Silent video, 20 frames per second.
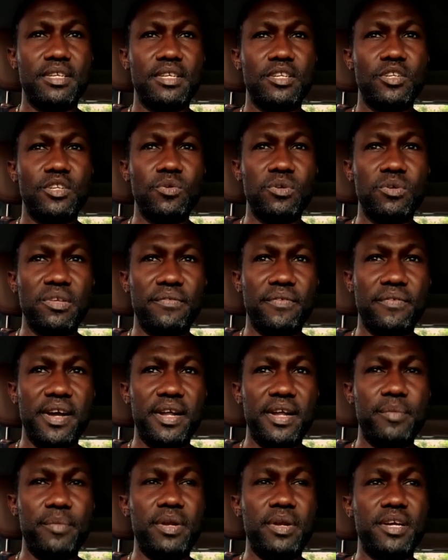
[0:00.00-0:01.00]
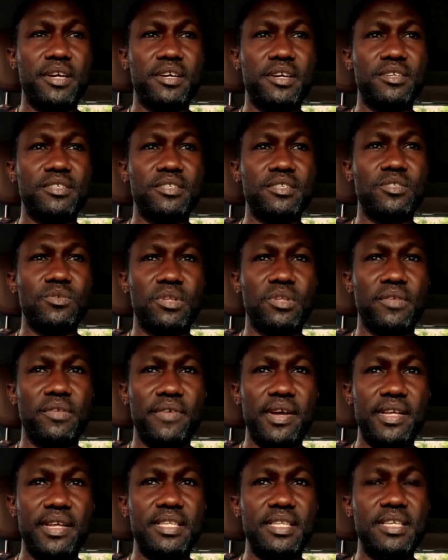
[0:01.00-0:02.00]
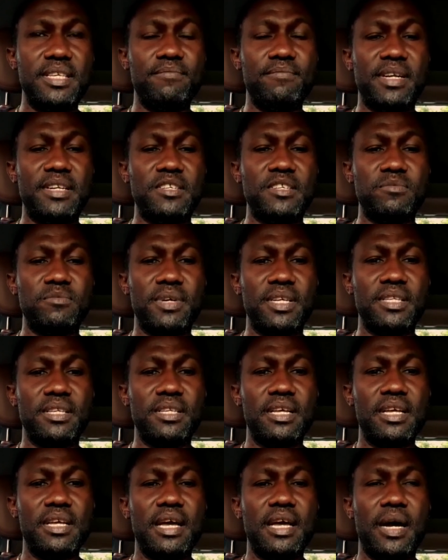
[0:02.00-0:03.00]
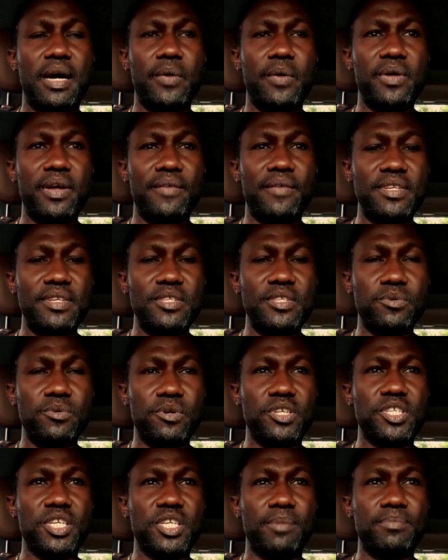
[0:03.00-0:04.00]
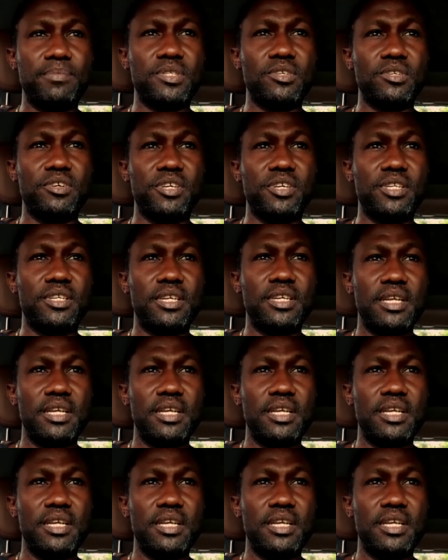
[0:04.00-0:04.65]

notify the players, notify team management, and we have these workshops going.